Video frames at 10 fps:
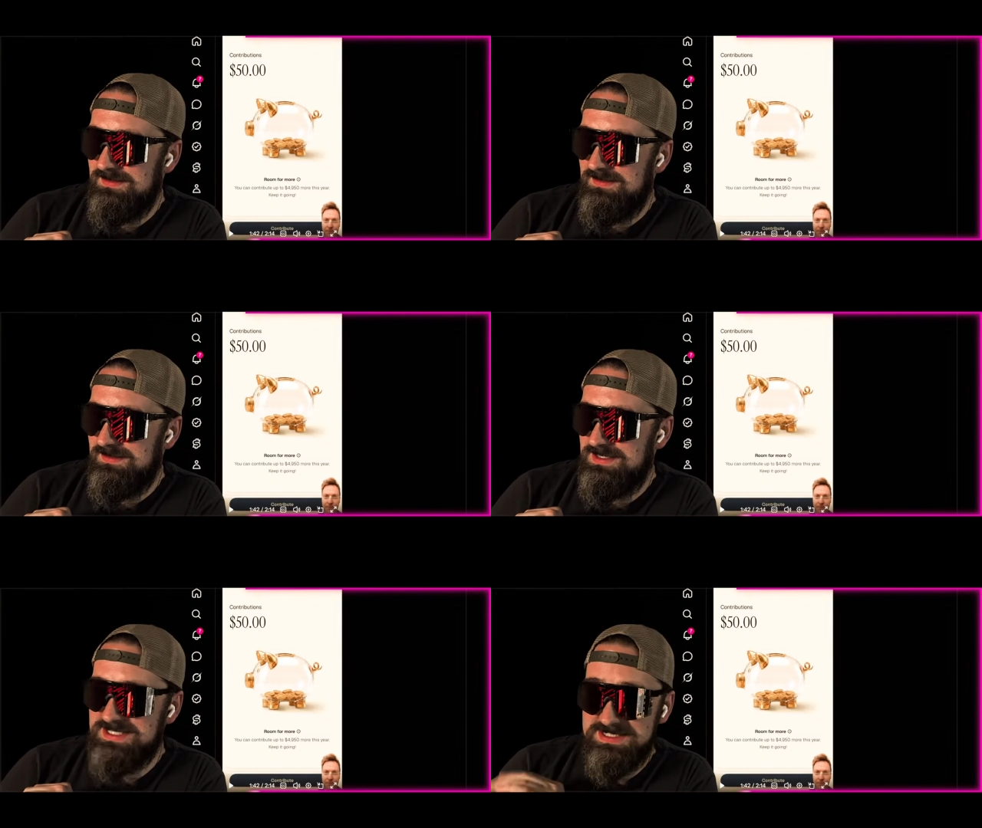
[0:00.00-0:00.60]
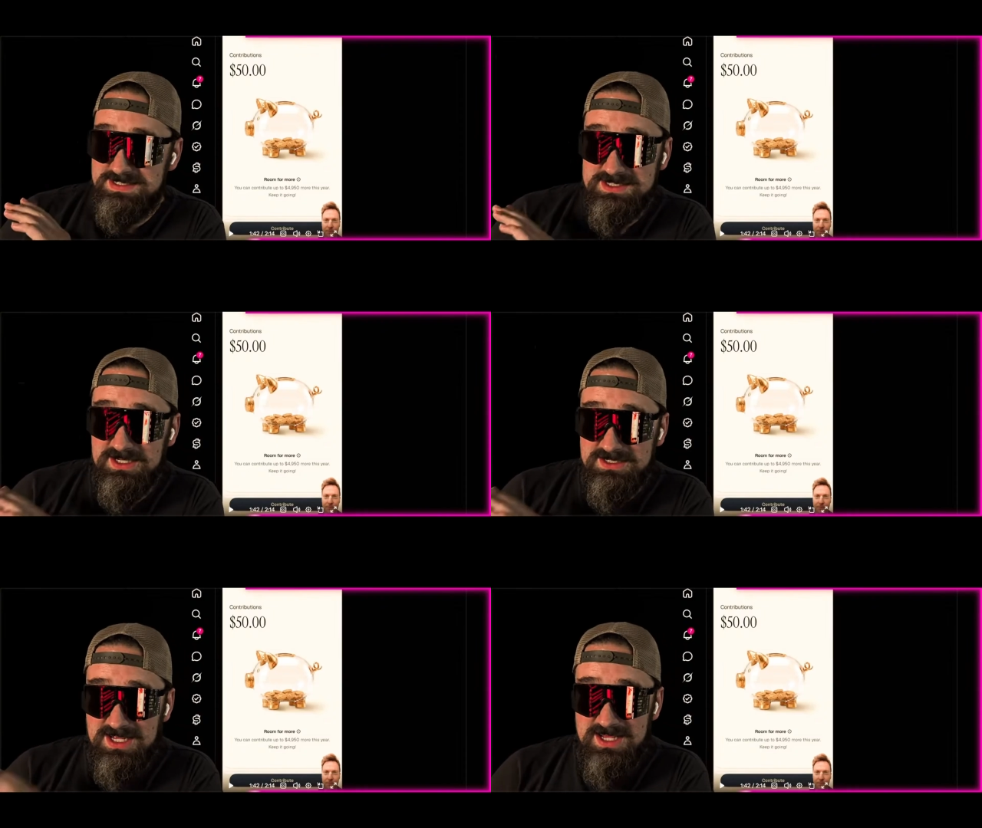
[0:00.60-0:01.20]
Because this is going
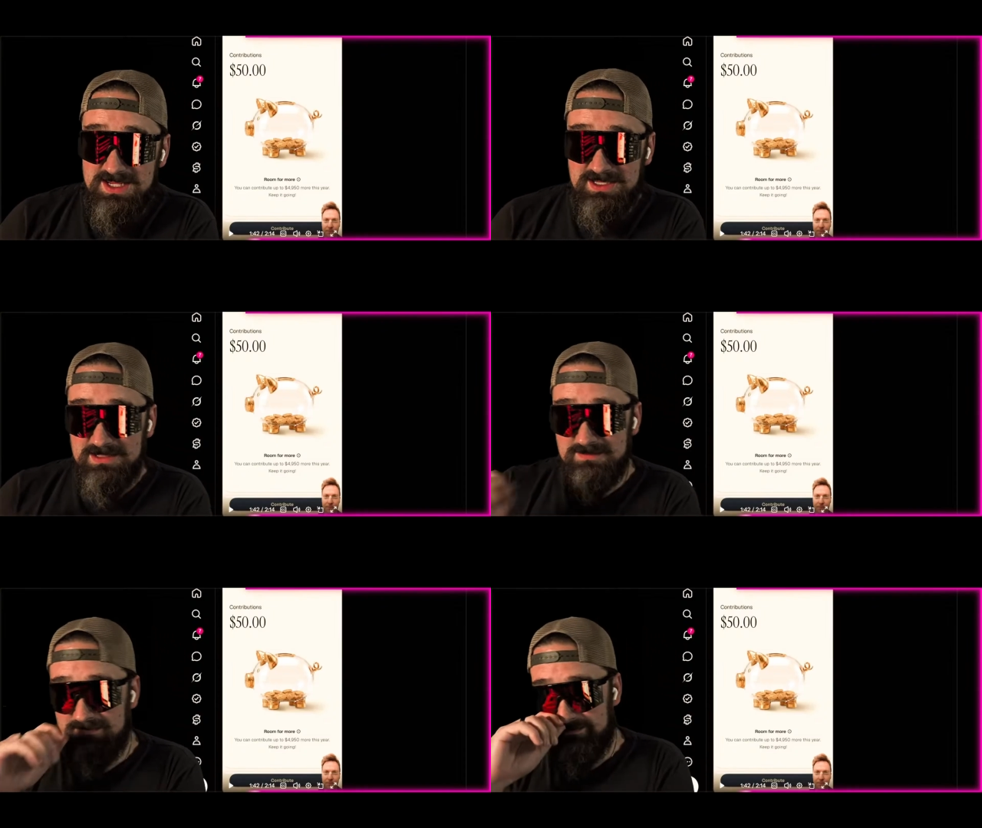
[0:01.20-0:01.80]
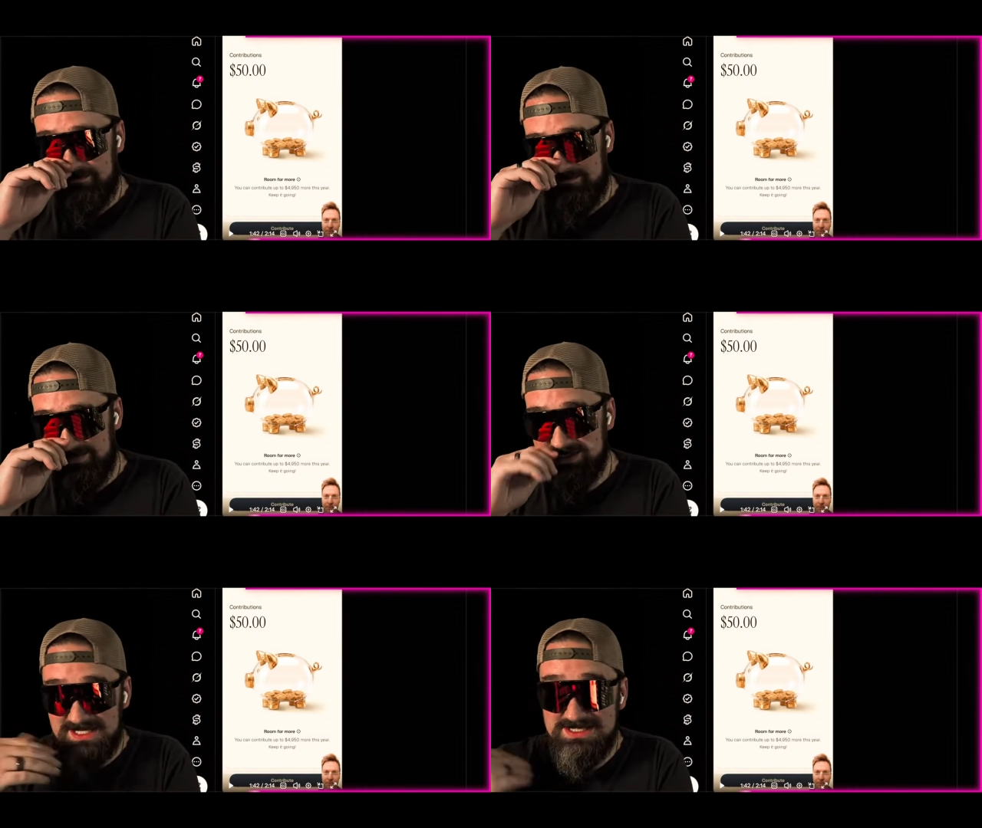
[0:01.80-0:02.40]
to
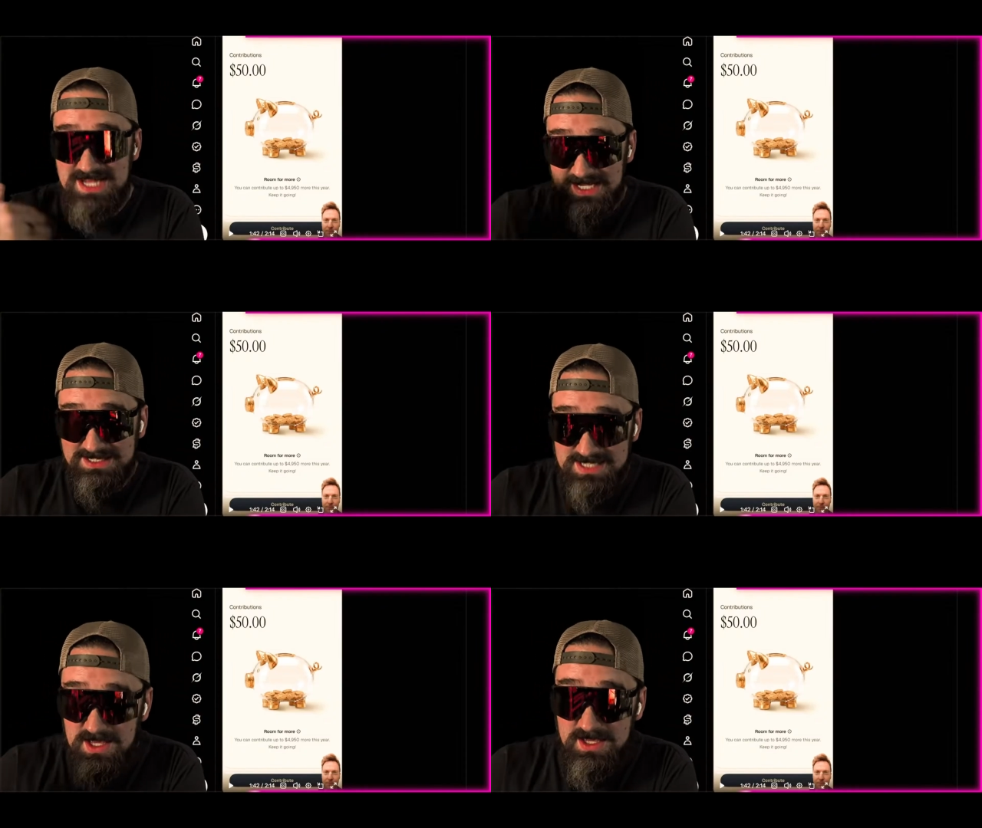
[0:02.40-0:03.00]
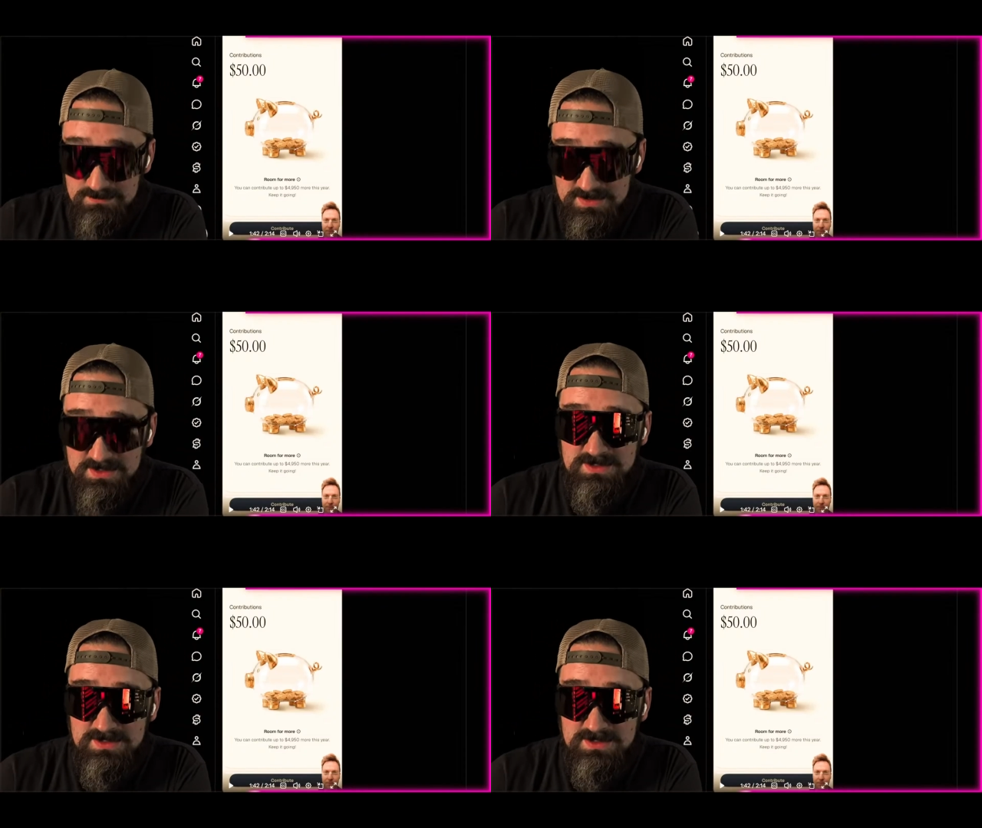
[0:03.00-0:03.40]
take time